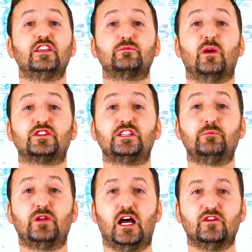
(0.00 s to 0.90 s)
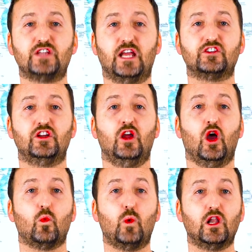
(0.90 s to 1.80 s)
this month's Deeper Dive section,
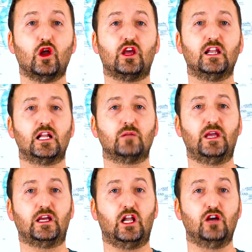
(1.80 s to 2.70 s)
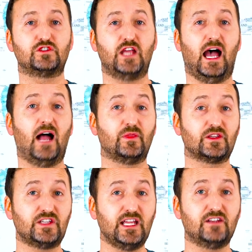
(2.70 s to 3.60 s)
we'll look a little bit closer at the
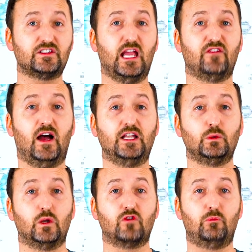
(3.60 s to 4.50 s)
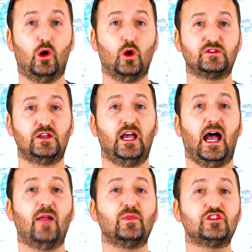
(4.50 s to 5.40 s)
C N C F annual report
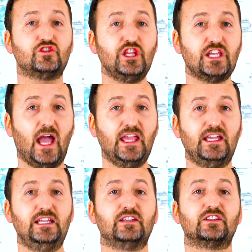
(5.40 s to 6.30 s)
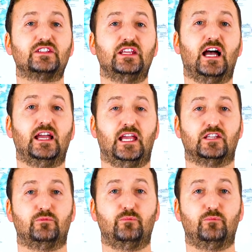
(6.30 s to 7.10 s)
and the G K E C I S